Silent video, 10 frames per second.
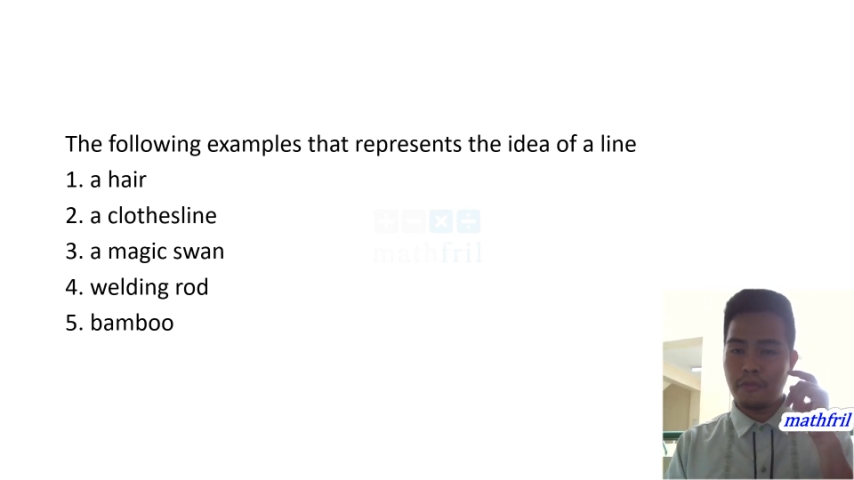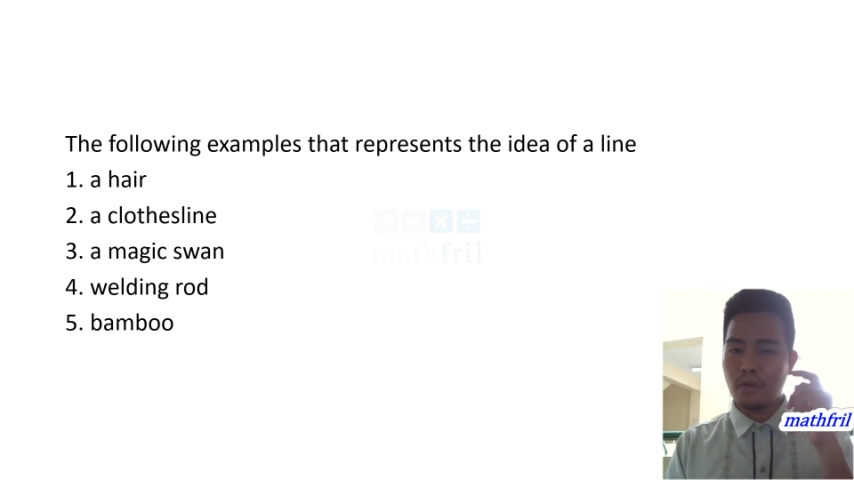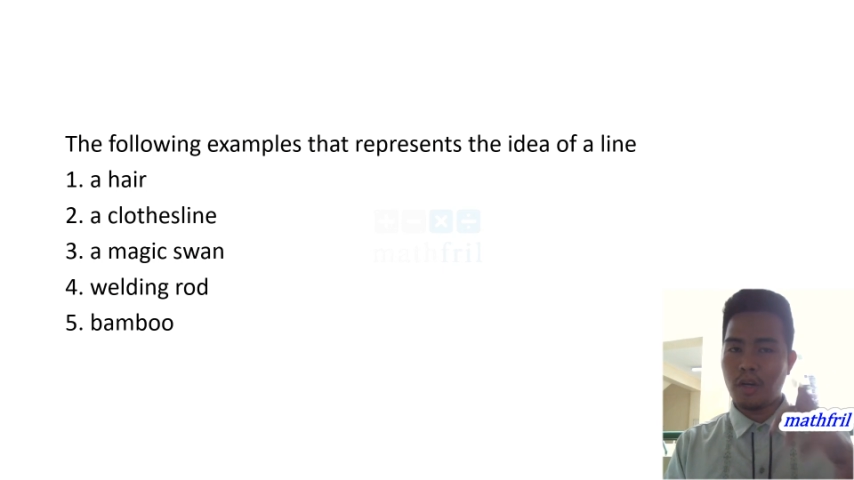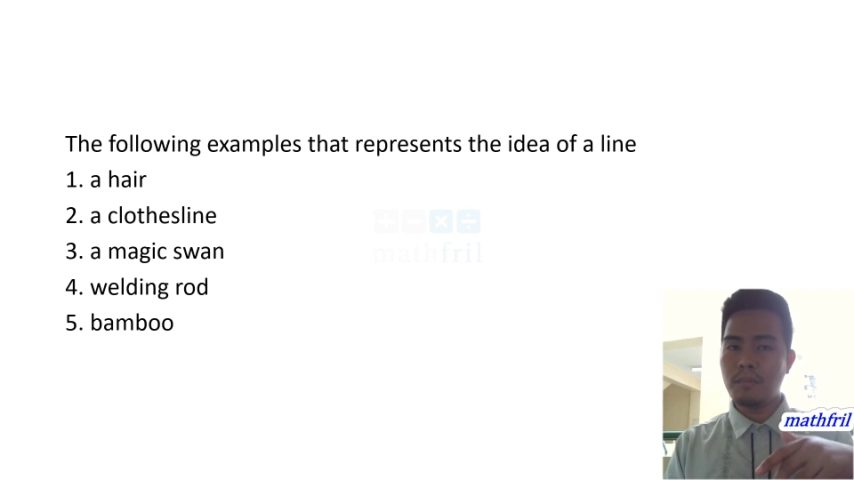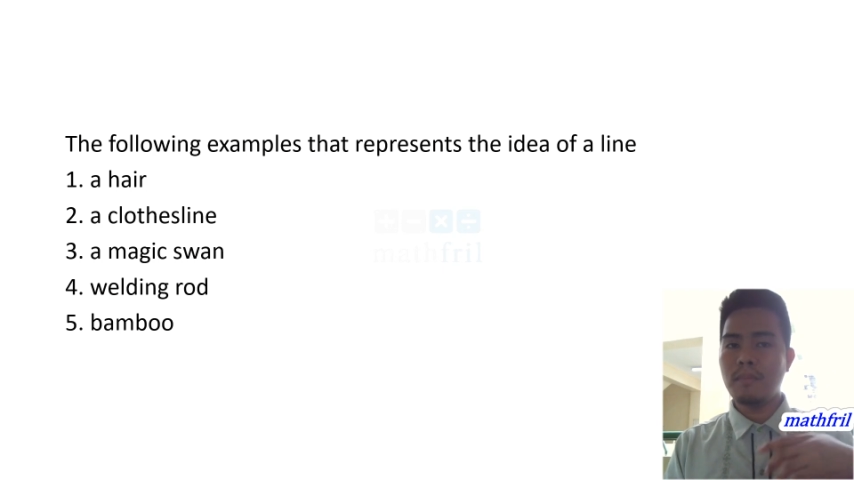
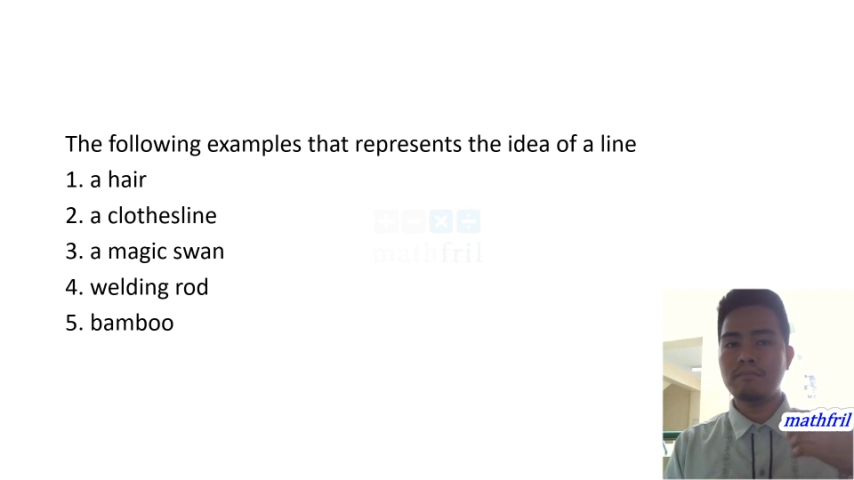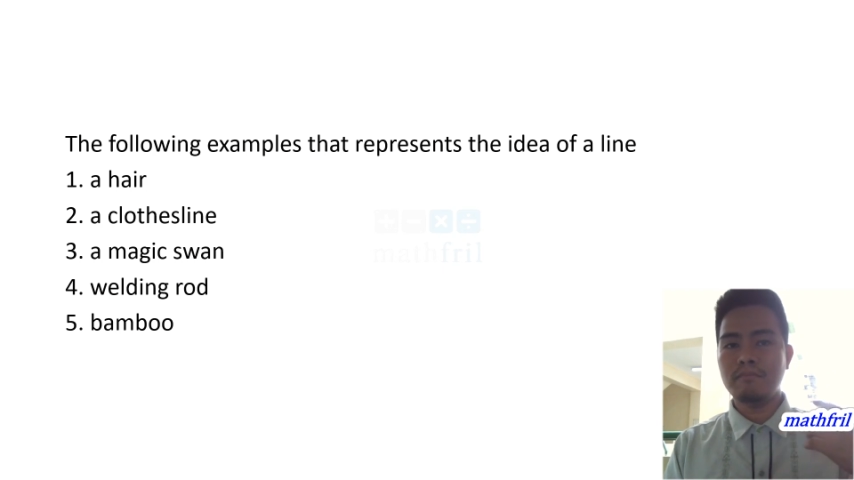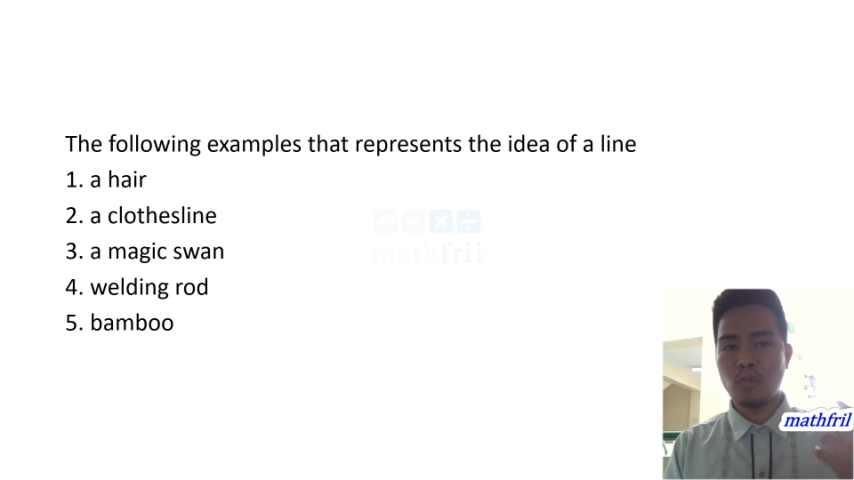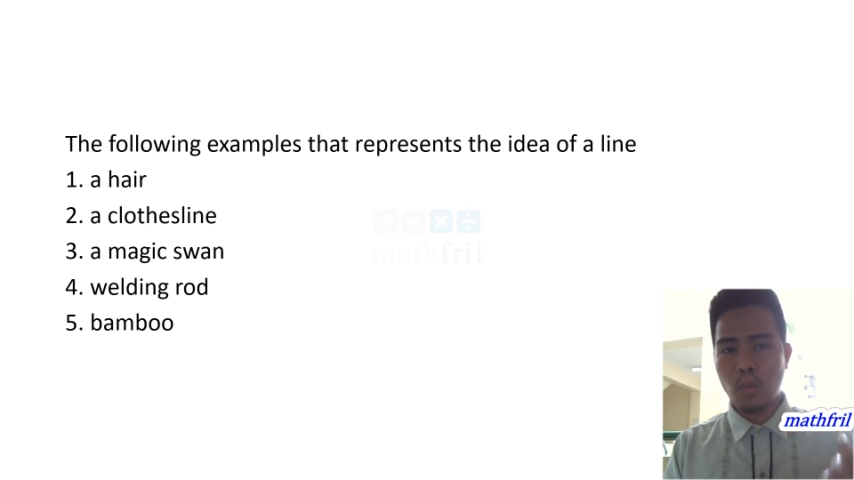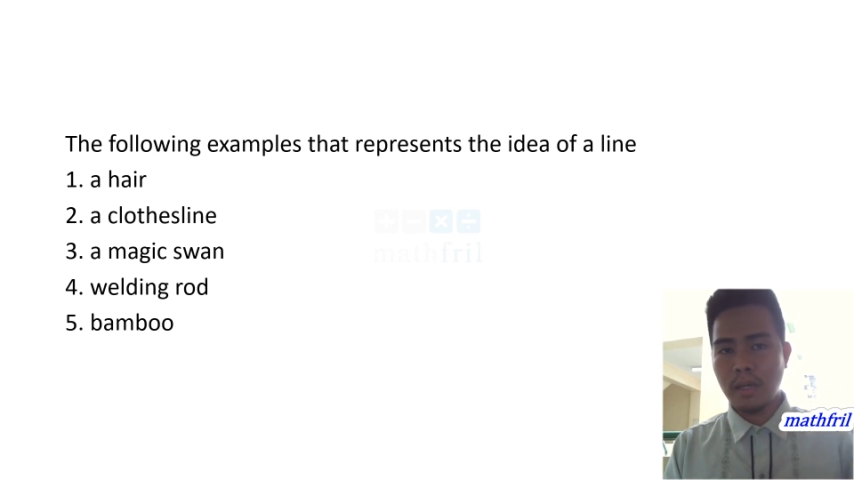form
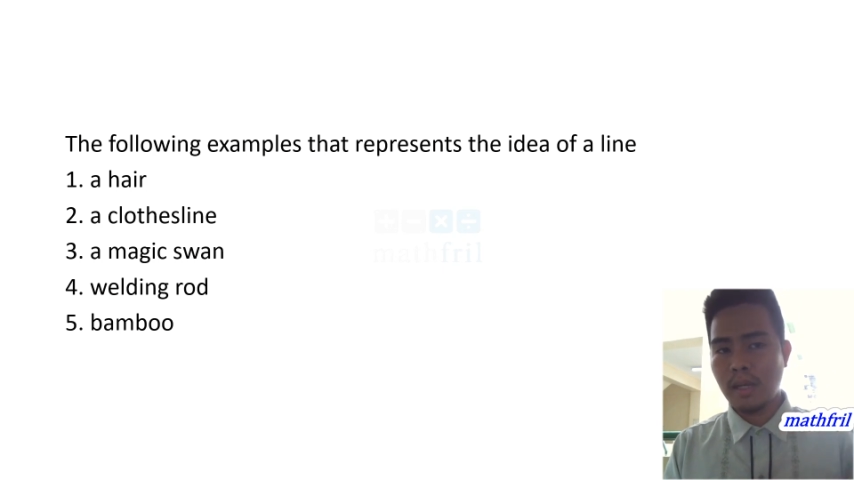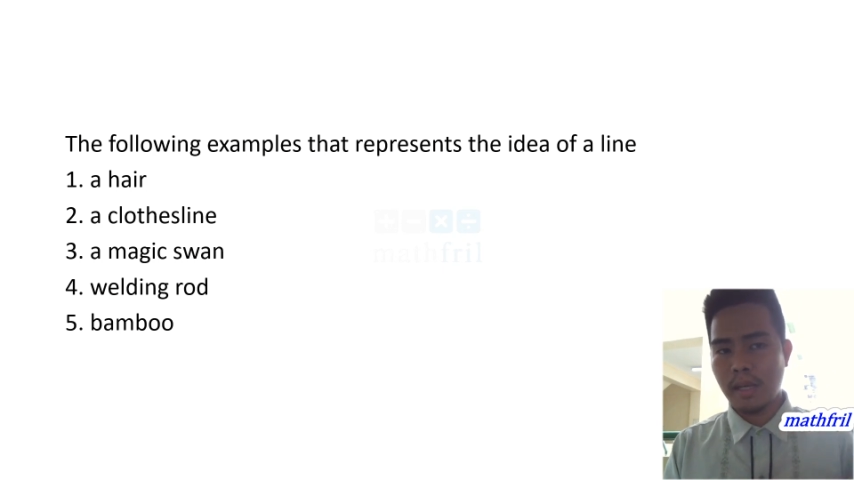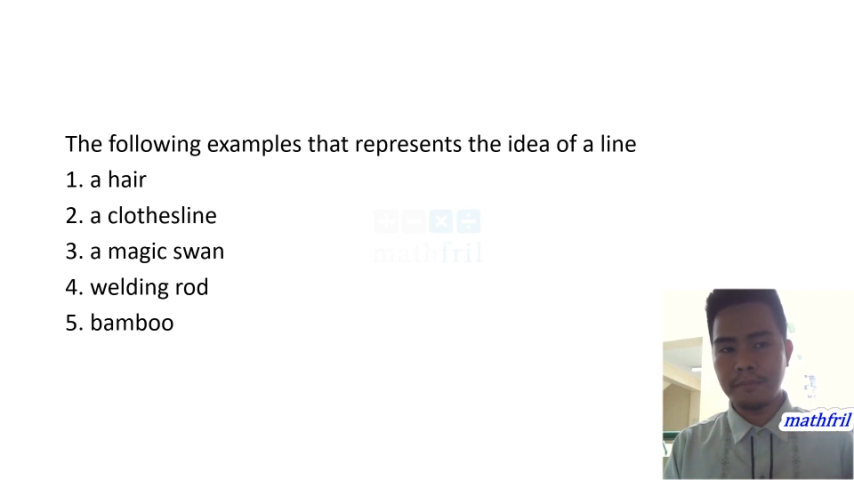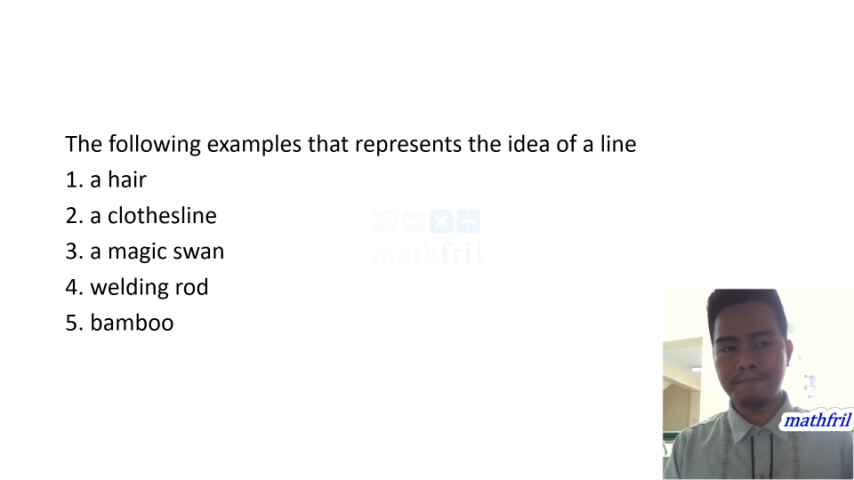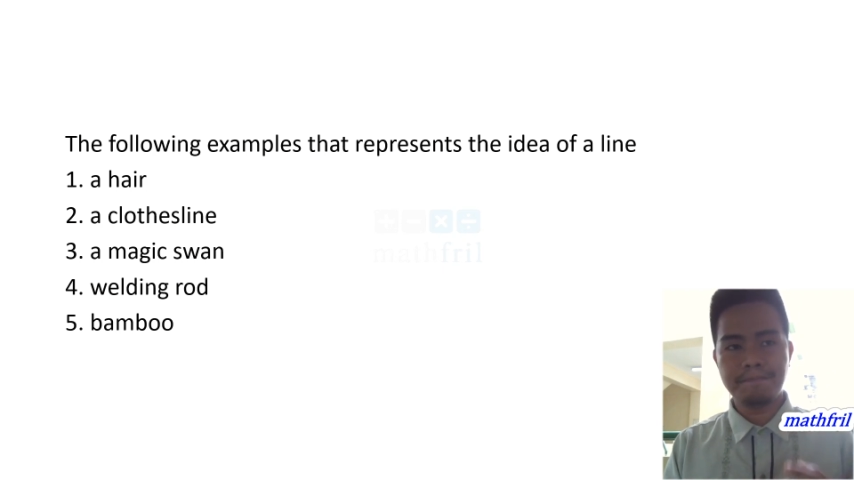one
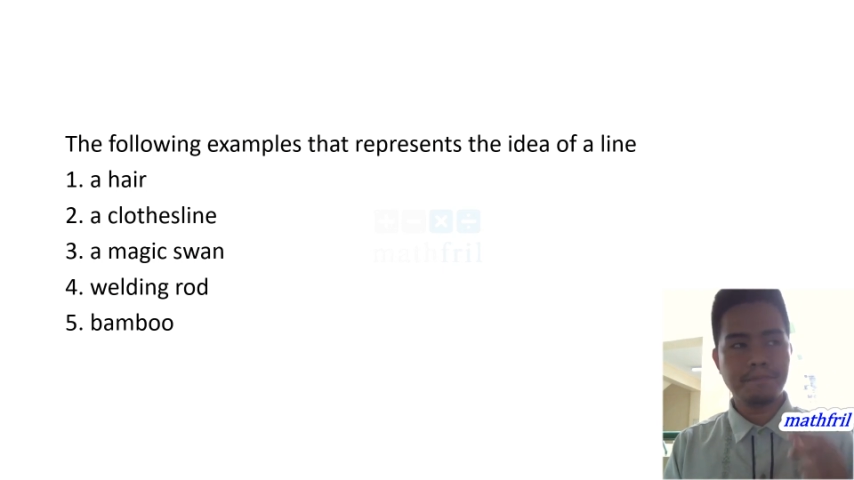line.